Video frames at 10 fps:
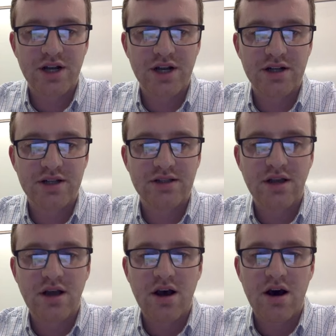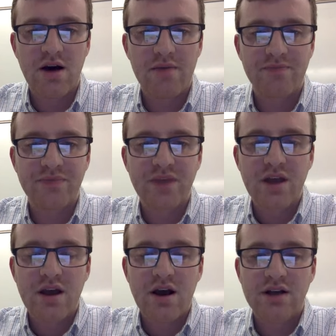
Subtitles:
And it's a